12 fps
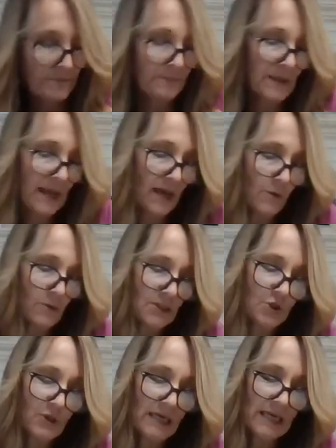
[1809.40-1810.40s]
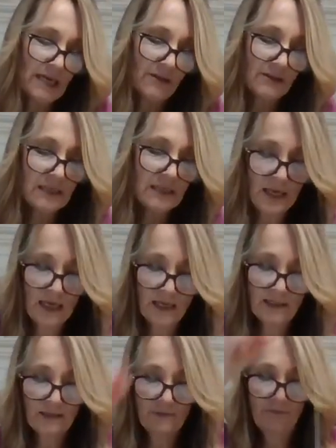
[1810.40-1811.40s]
And we'll just string together some
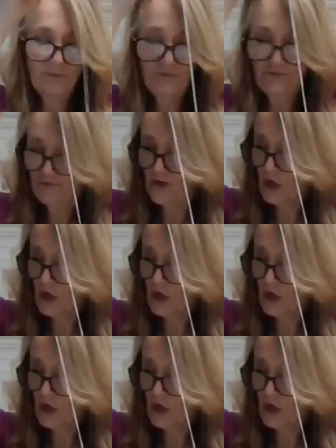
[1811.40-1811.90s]
beads for